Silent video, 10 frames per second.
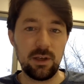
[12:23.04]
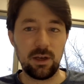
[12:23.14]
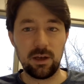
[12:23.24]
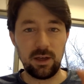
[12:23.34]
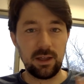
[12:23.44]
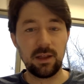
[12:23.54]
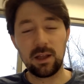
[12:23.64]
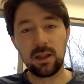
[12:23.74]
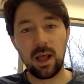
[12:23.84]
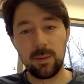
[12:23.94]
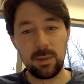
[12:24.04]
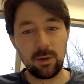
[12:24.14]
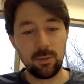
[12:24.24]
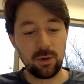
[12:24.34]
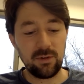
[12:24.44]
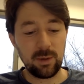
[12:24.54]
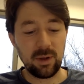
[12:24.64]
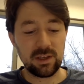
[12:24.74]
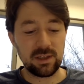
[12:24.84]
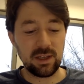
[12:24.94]
And a lot of people are motivated
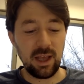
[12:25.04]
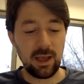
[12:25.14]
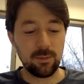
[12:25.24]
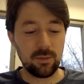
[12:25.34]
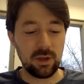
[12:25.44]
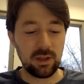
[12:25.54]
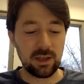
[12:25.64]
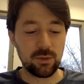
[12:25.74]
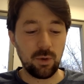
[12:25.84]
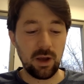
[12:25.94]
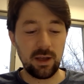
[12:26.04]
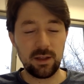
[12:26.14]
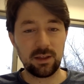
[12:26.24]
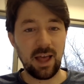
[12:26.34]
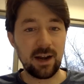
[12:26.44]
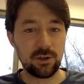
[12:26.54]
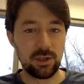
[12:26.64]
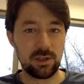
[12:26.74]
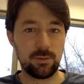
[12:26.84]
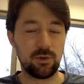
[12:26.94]
by this in a game, and that's why the ladder
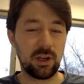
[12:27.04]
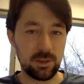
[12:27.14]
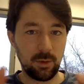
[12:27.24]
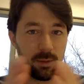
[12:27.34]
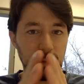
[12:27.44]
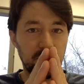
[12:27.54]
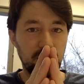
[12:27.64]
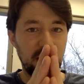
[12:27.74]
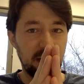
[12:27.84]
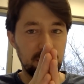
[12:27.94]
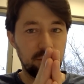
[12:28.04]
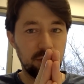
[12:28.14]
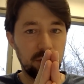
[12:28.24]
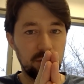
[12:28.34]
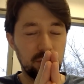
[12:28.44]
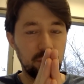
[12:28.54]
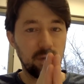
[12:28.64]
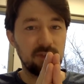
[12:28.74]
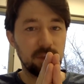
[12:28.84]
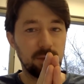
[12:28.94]
system tries to put people right next to each other. So you
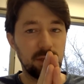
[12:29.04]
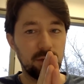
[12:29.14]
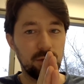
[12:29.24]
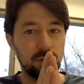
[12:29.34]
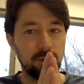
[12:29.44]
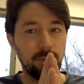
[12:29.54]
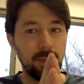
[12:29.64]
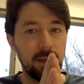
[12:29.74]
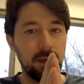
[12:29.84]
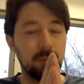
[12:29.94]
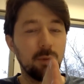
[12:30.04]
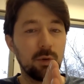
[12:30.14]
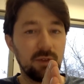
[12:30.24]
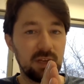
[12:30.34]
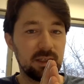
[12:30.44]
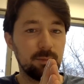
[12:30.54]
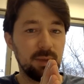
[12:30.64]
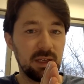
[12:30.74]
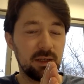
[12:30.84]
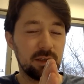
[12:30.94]
have somebody who you're motivated to
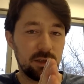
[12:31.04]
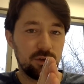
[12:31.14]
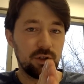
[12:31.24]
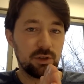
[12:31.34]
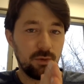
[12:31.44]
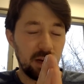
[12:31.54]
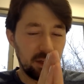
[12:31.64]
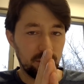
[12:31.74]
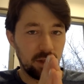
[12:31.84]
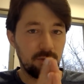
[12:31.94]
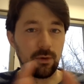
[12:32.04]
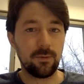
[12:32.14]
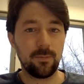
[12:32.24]
beat because they're just right at your level.